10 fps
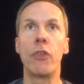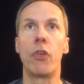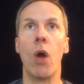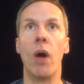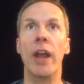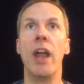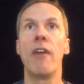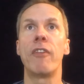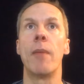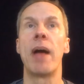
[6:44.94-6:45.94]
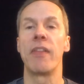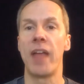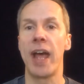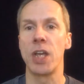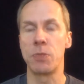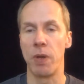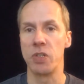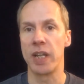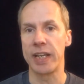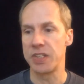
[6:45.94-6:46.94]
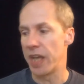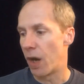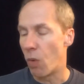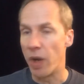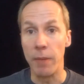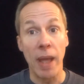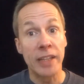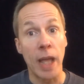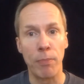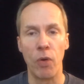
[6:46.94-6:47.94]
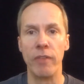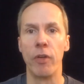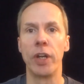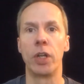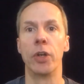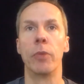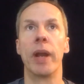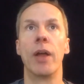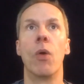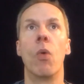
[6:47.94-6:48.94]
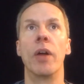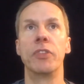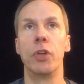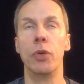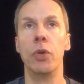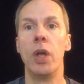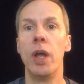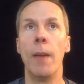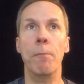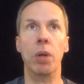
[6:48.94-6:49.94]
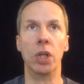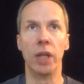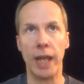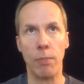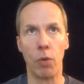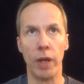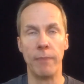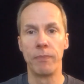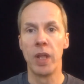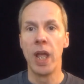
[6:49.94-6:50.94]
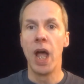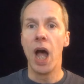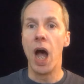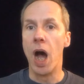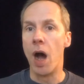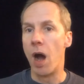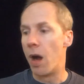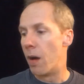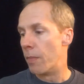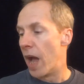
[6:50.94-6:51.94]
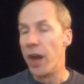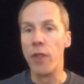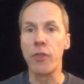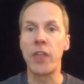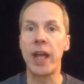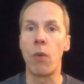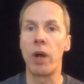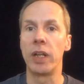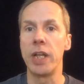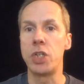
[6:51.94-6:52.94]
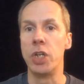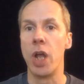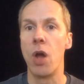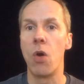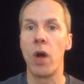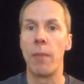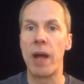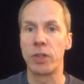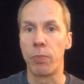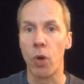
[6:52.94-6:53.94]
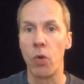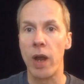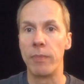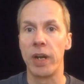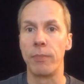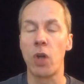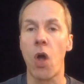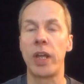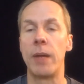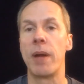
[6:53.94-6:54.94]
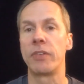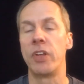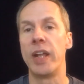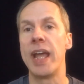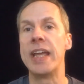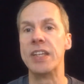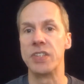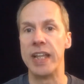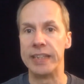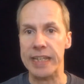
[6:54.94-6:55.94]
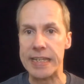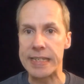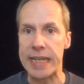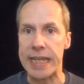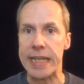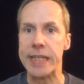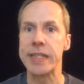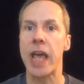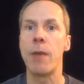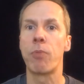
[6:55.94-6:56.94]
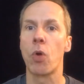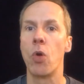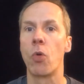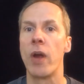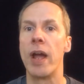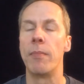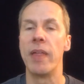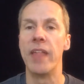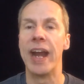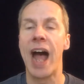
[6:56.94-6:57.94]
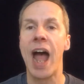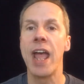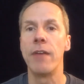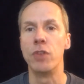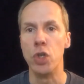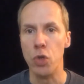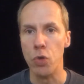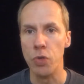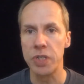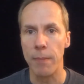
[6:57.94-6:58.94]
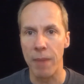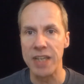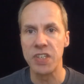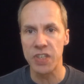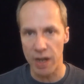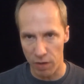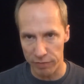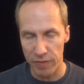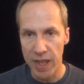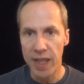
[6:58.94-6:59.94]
So enough about that. I suppose, like I said, I wanted to make that point very clear, but I don't want to belabor it. Another thing I want to let you know about the program that I'm talking about today is that this is a program that I have used myself.